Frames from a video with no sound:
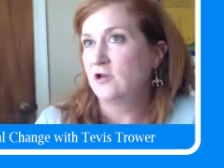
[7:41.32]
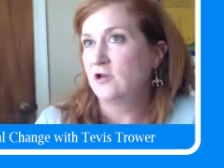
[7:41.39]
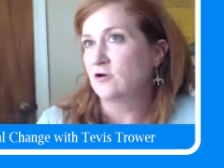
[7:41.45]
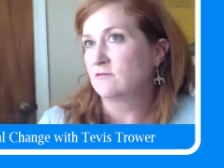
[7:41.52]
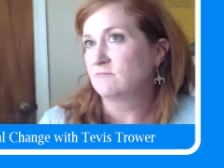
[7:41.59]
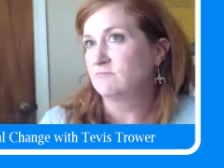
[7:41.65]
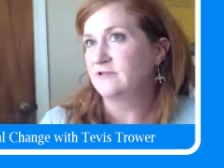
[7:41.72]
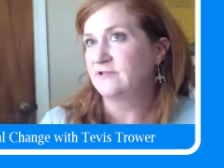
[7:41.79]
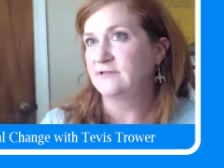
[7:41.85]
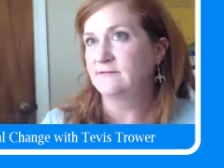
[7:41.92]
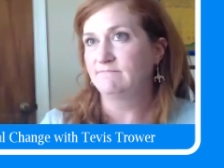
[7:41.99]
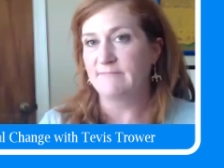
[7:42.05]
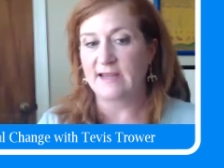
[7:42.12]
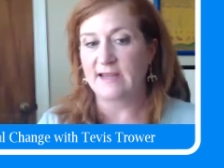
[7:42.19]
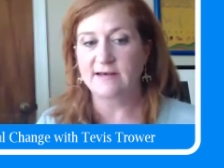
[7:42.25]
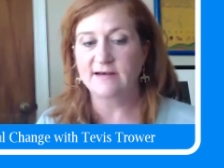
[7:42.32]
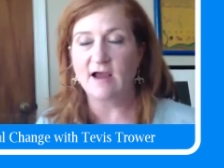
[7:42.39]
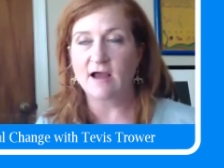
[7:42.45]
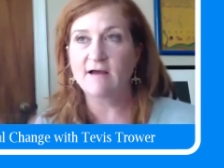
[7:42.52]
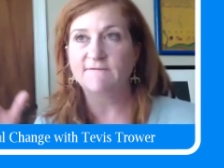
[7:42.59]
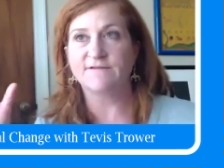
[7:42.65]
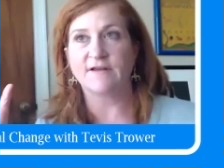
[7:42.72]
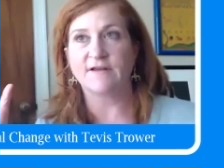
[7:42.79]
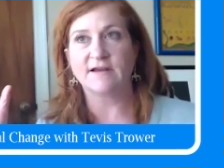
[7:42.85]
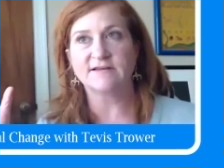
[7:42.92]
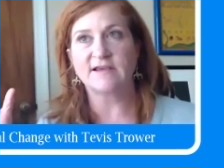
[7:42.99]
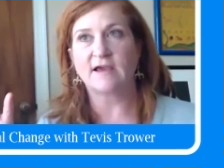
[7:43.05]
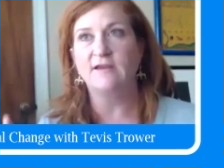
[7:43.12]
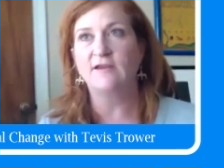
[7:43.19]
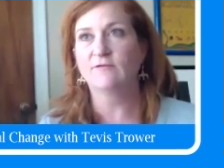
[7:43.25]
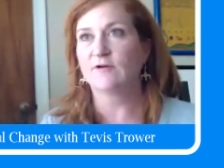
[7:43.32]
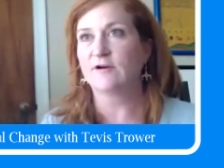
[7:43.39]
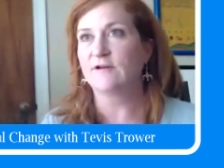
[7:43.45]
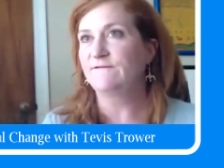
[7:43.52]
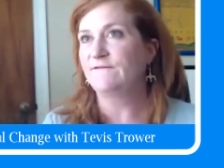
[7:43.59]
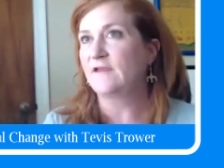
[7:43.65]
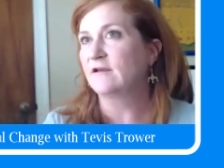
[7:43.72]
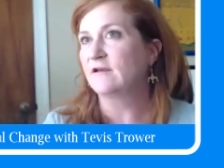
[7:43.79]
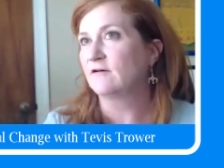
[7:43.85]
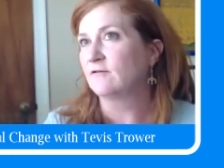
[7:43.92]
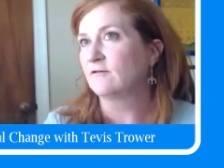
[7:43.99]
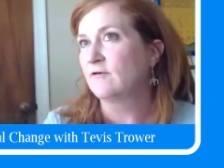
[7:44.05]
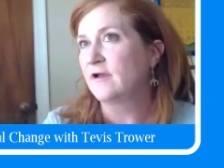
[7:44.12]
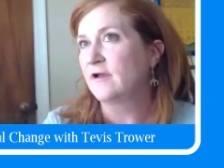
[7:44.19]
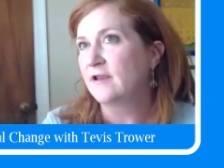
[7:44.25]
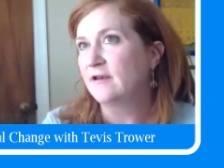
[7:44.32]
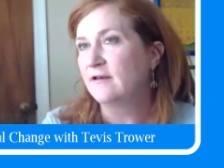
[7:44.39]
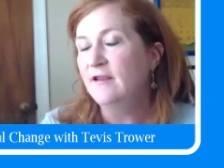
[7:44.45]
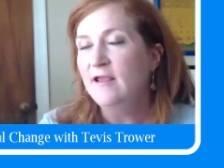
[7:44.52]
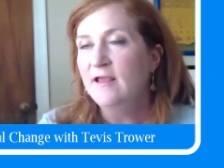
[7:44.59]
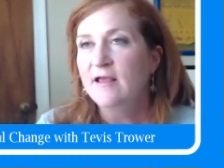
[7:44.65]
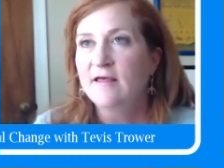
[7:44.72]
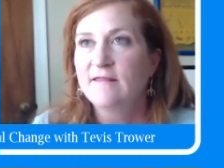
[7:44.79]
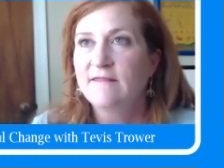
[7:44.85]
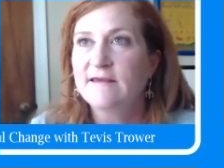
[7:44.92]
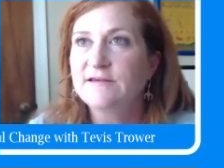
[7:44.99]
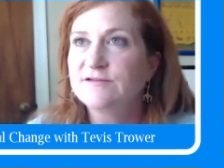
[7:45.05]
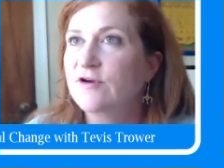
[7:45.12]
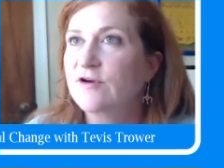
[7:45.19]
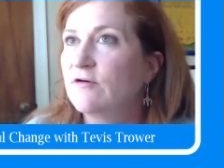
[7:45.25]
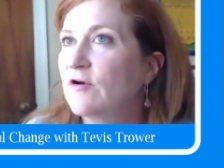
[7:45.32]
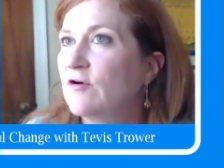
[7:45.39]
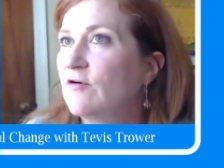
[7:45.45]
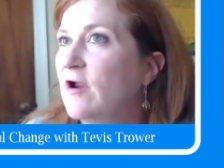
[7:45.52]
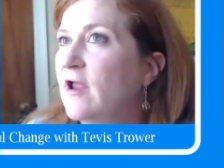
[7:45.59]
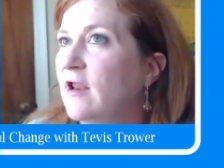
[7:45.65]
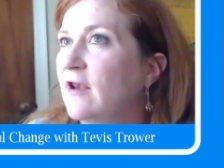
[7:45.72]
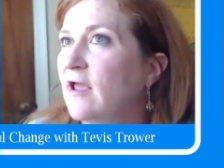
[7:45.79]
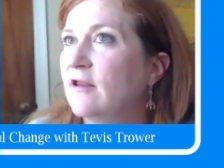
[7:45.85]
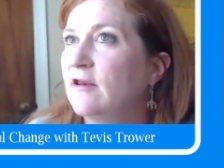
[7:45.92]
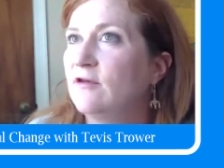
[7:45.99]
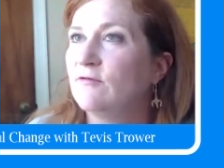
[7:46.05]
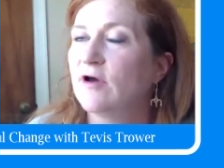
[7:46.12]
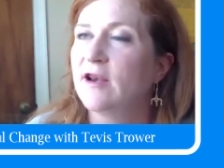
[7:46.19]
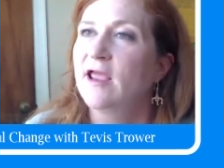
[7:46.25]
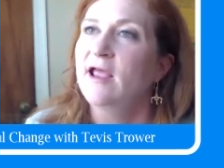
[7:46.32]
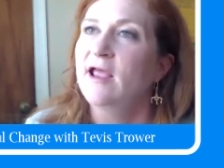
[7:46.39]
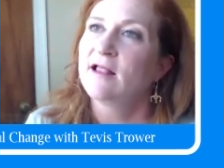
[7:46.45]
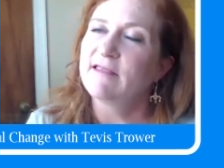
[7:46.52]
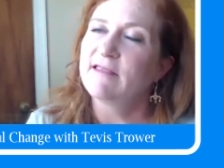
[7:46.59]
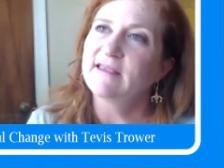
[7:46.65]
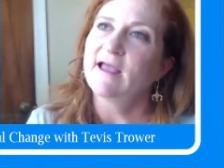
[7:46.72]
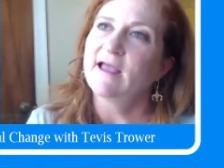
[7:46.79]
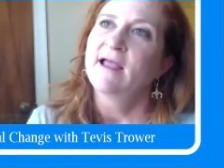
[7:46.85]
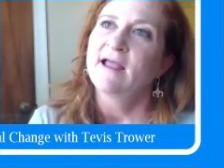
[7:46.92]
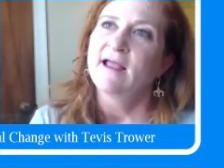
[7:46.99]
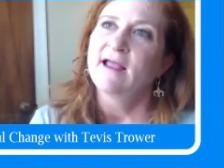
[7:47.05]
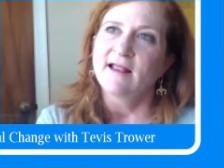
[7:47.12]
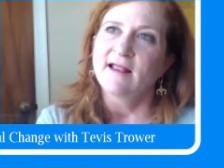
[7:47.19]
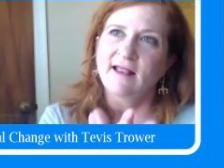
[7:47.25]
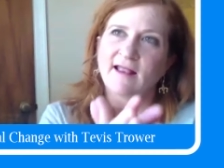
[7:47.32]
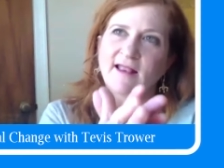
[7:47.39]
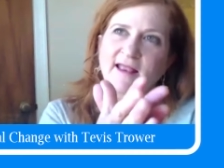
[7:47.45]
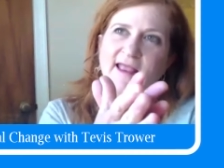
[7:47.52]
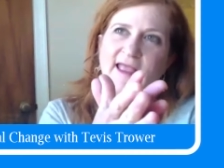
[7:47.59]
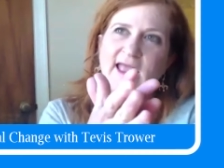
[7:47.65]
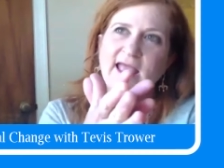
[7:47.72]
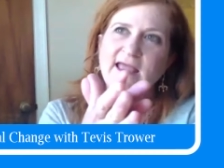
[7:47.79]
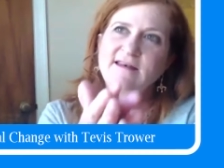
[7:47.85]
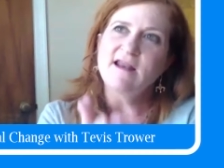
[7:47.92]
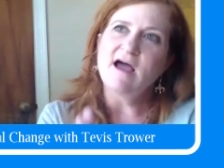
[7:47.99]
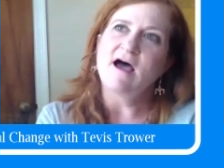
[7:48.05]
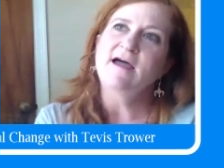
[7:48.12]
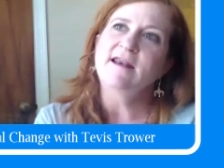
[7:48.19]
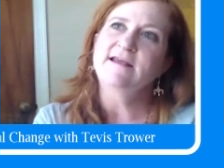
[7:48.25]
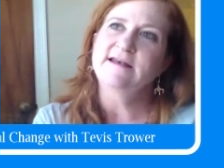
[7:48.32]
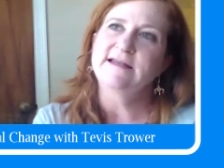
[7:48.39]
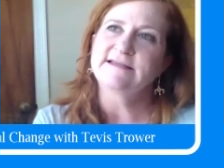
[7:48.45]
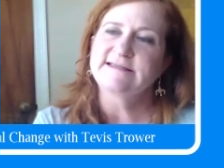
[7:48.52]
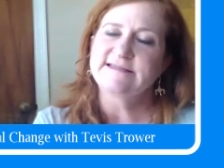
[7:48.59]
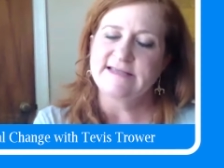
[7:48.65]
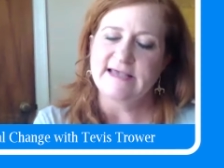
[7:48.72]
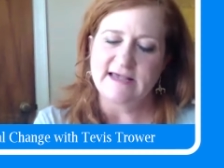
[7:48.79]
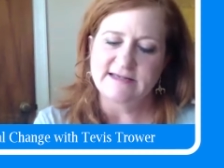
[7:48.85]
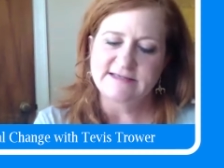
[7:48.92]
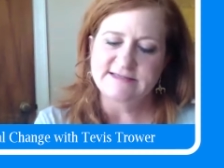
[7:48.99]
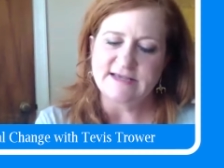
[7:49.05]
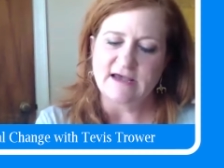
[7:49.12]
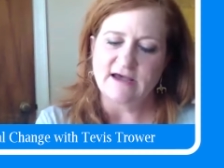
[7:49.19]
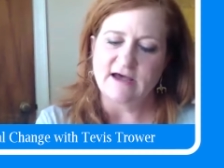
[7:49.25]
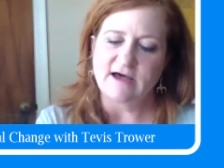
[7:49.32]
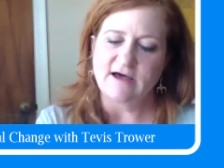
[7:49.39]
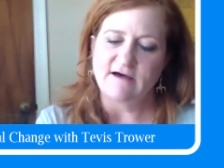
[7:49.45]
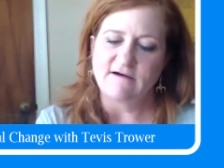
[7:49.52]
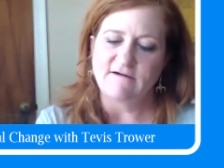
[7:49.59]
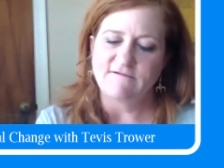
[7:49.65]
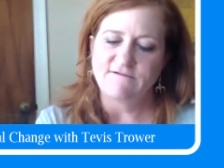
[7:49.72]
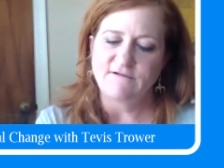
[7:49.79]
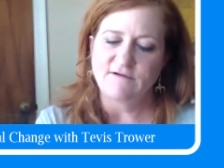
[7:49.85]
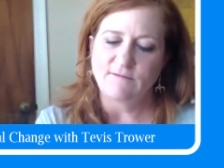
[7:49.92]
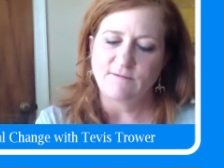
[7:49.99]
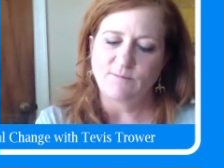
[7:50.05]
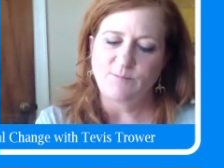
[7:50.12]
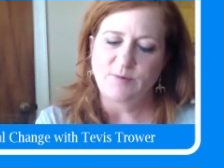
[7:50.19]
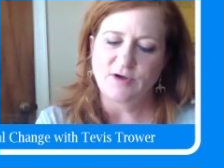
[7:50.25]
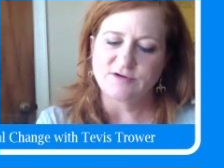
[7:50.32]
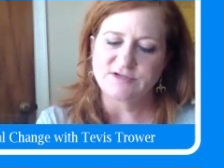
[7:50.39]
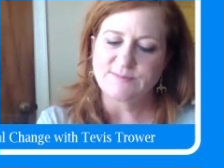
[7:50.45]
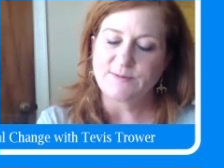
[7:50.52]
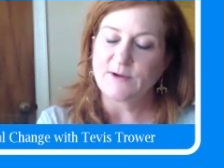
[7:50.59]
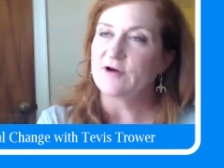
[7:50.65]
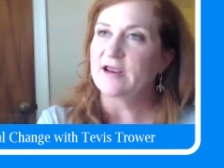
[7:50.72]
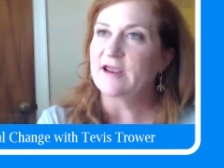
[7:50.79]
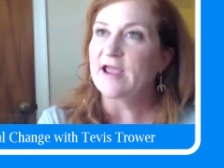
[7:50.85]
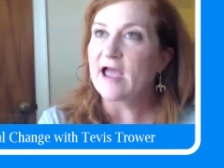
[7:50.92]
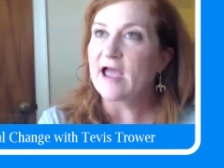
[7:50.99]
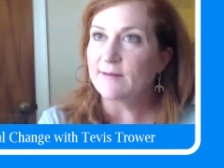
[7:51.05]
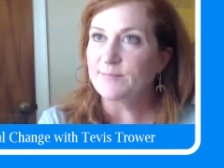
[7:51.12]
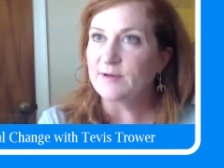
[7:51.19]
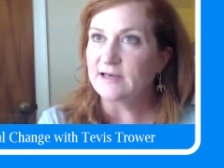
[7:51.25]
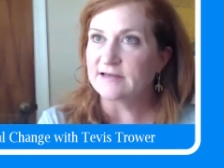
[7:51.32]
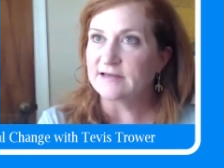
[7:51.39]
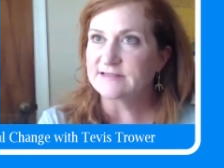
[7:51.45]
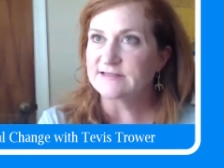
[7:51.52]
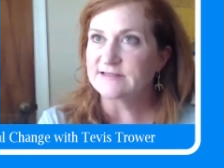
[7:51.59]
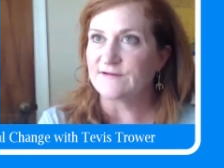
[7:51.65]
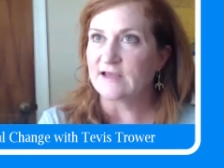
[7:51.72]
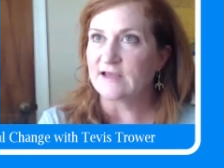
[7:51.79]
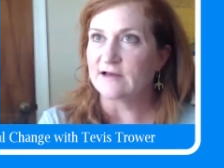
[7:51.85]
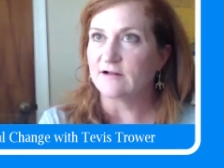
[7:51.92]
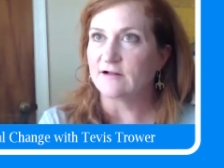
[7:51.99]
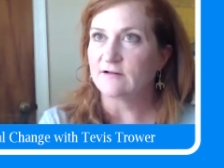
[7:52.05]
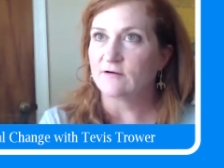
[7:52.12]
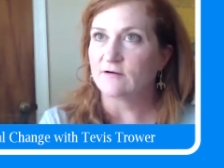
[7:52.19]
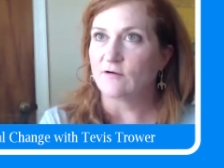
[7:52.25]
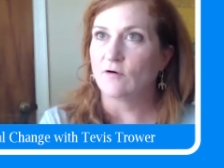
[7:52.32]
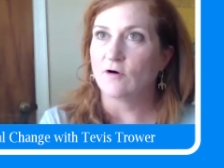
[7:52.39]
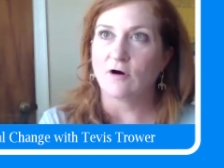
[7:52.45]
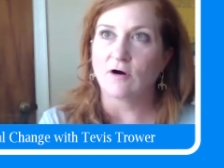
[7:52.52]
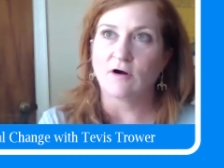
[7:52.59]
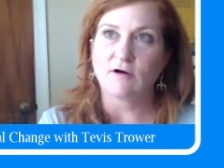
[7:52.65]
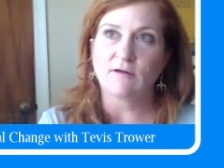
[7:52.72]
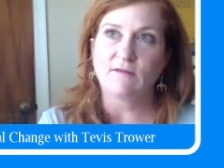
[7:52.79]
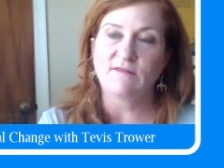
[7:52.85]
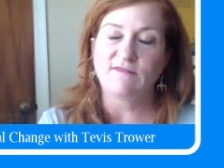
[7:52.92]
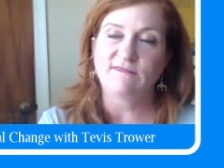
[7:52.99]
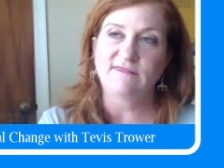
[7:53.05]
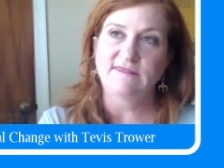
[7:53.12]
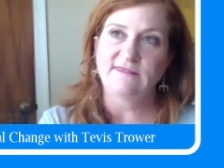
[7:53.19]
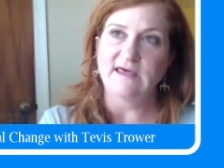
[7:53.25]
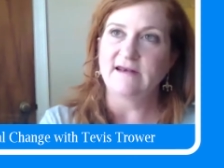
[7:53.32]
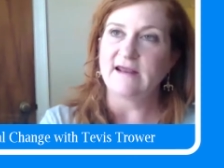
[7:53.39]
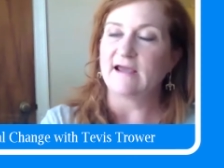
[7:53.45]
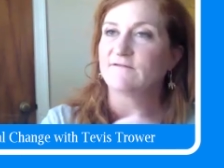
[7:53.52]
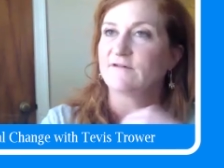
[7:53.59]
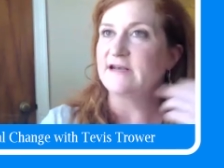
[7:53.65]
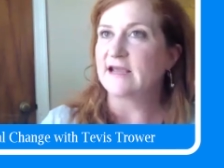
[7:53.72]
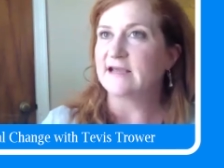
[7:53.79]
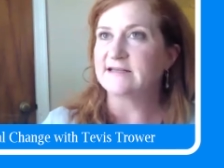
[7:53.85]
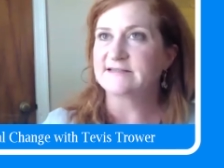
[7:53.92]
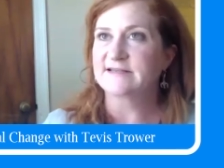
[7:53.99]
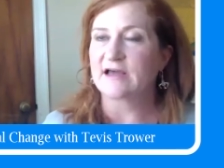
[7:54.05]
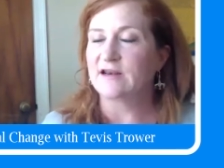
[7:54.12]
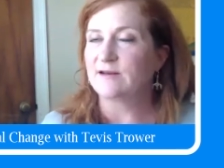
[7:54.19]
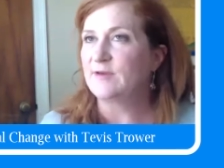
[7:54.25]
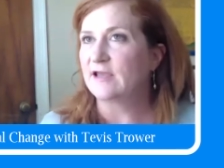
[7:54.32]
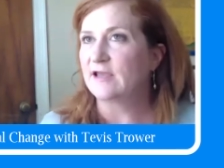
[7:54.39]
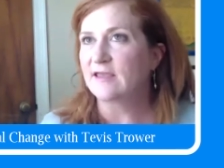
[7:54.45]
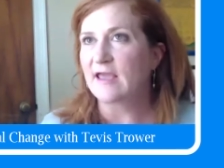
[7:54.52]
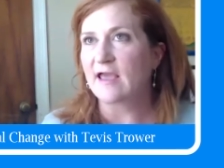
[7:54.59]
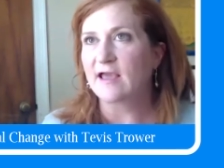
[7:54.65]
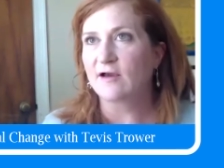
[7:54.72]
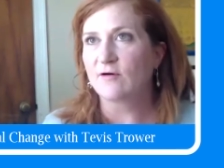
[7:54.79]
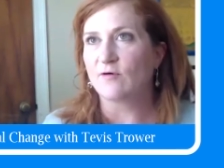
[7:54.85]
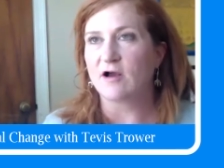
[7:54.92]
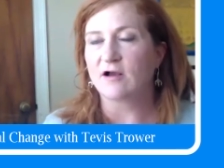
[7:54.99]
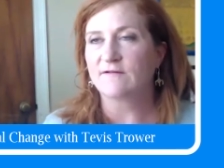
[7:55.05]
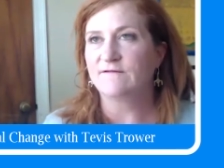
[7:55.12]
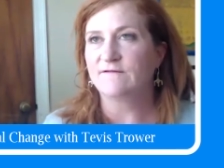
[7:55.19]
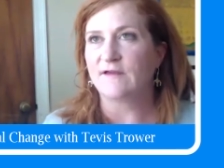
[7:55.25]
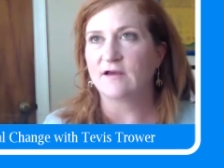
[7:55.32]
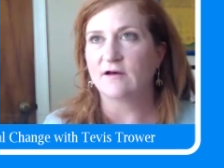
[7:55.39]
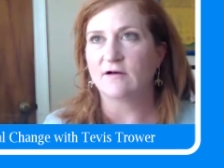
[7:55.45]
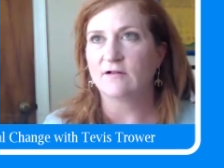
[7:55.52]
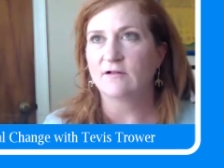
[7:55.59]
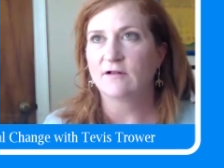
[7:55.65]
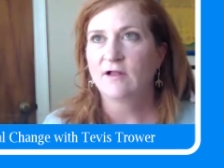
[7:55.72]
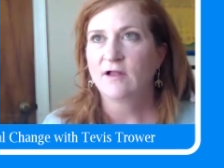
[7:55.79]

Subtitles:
you're in conflict? How do you want to feel when things are going great? How do you want, and not in a sense of postponing happiness feel, or that every day's got to be a cakewalk feel,